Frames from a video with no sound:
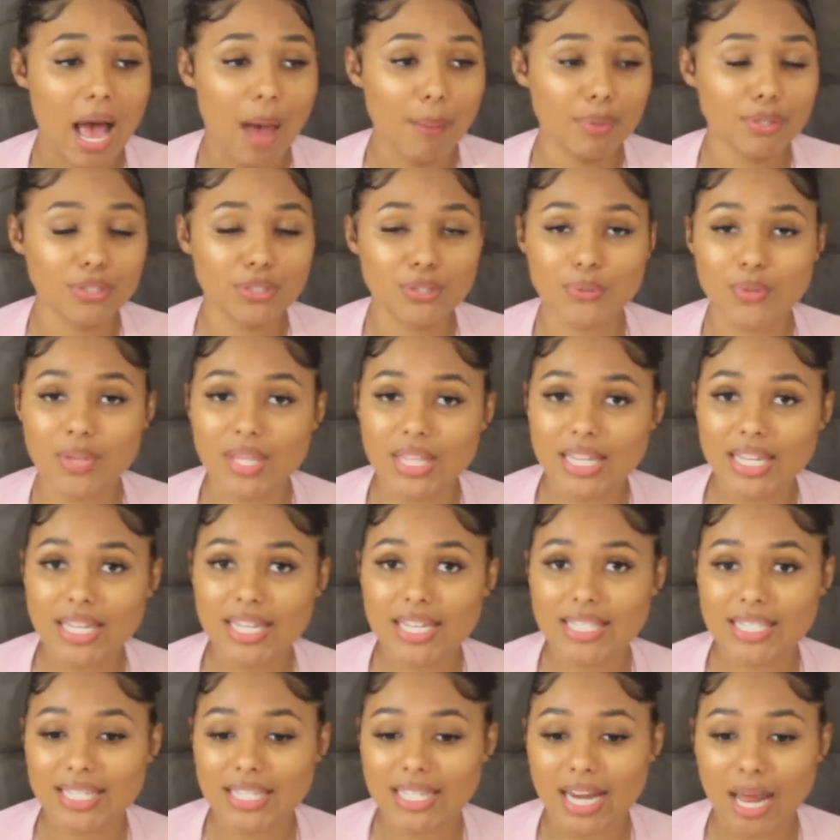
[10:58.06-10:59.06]
I'm going to do
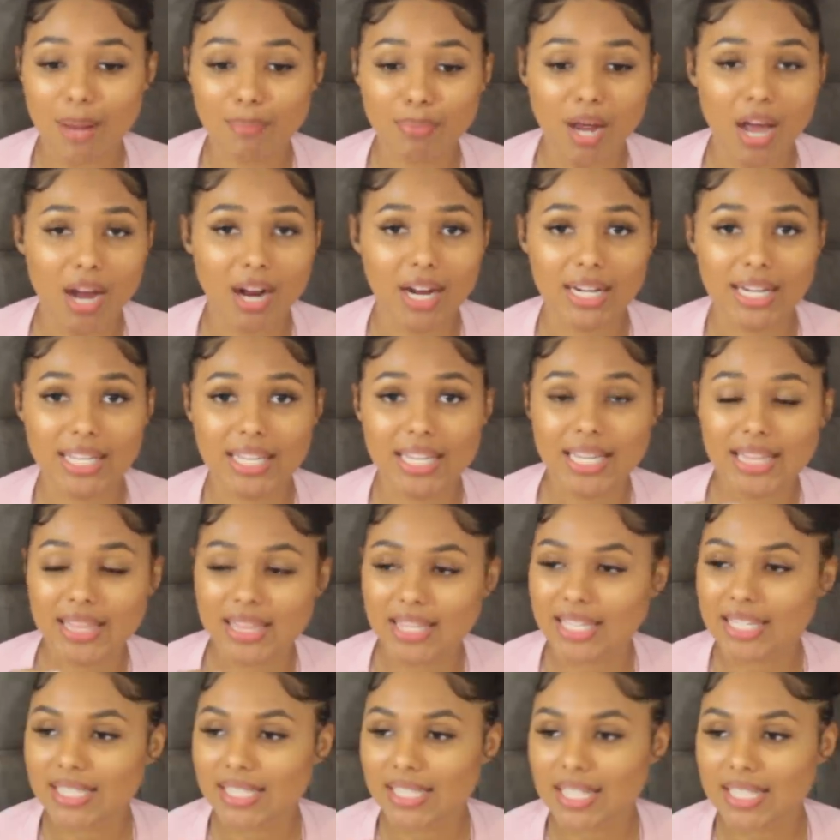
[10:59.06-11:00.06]
this, and I'm not going to eat
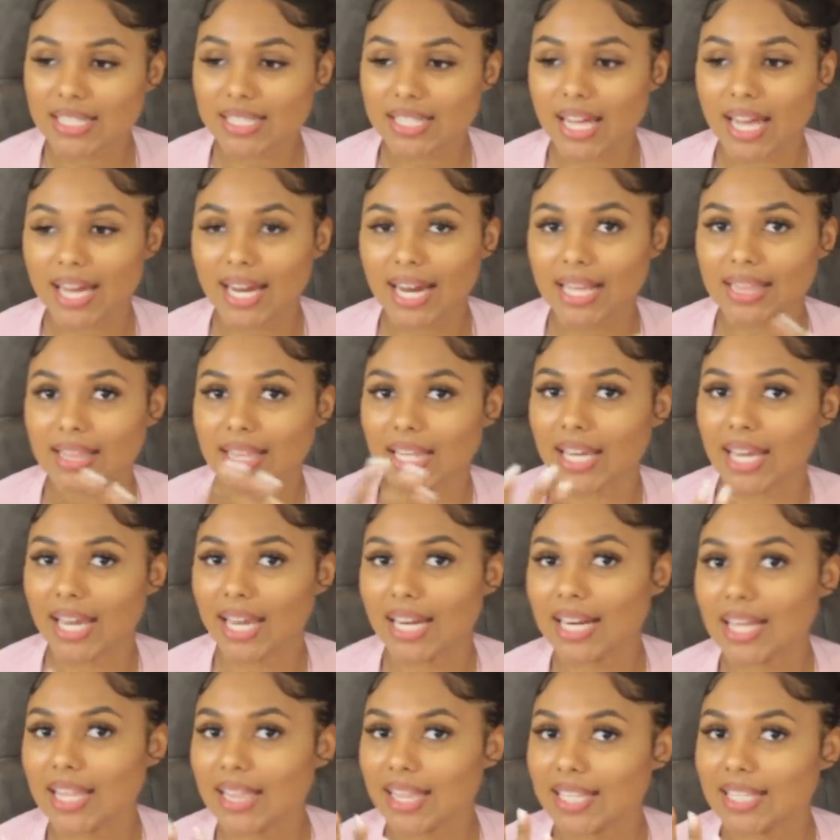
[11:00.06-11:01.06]
this. And it's like, at the
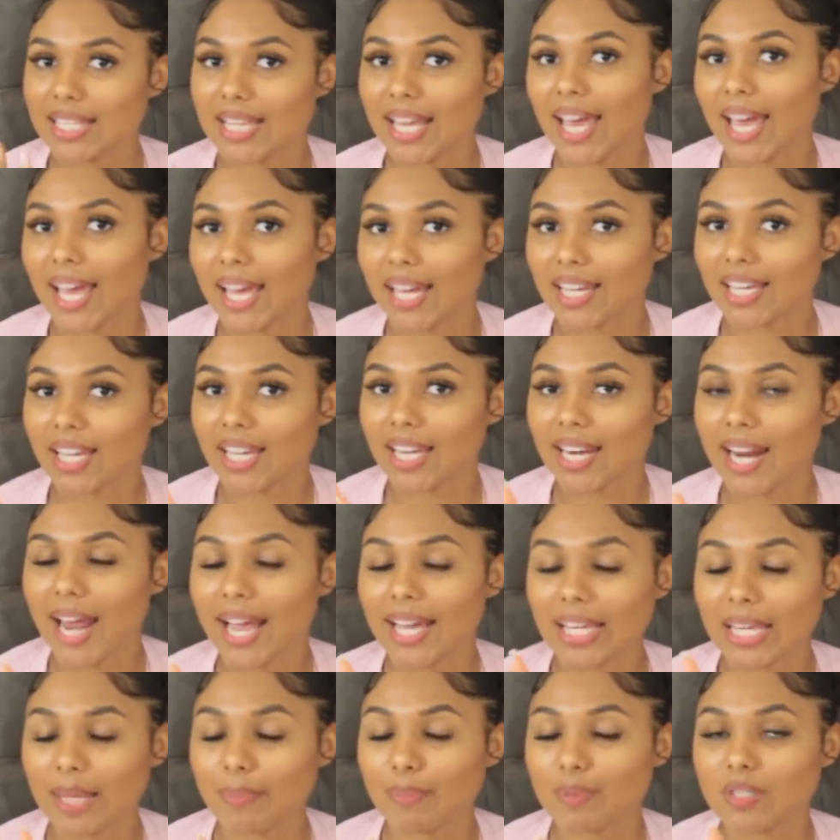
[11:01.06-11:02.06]
end of the day, can
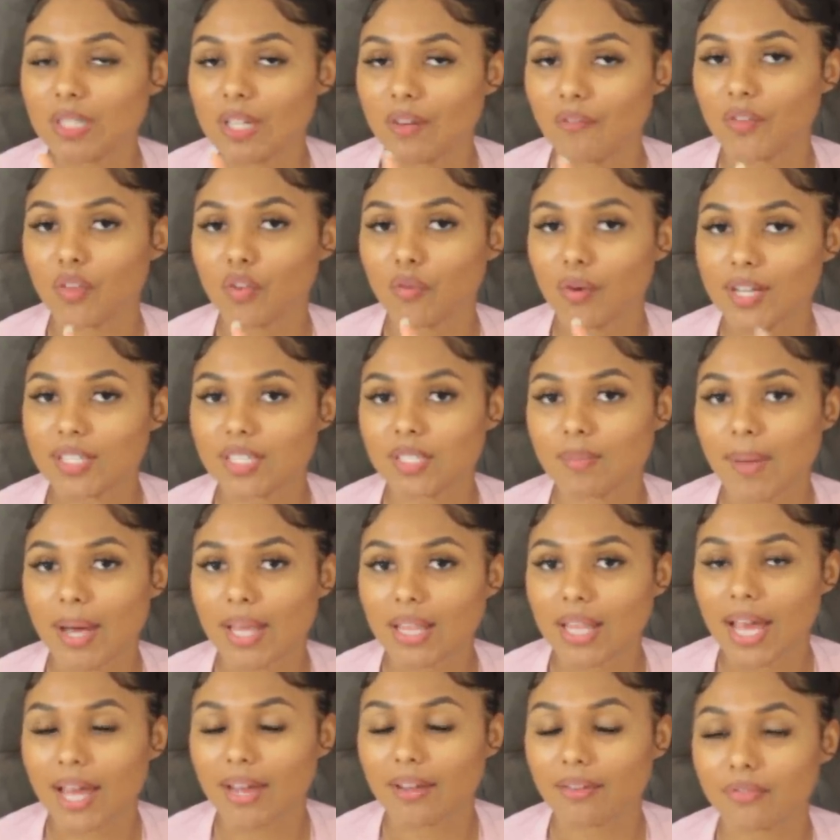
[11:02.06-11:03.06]
I keep this up for the rest of
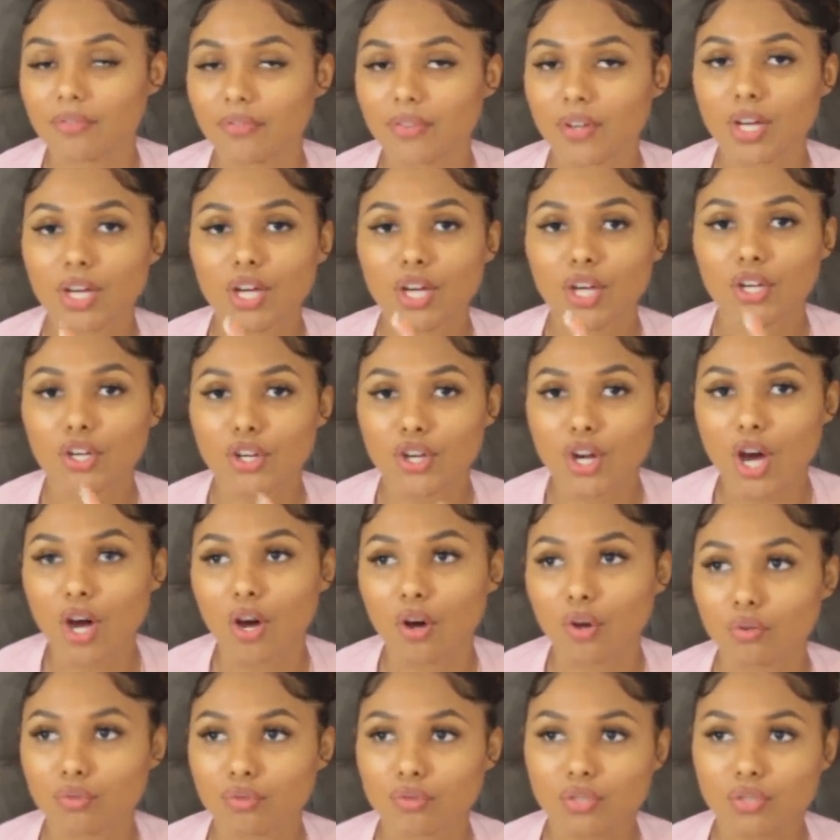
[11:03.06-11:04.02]
my life? No.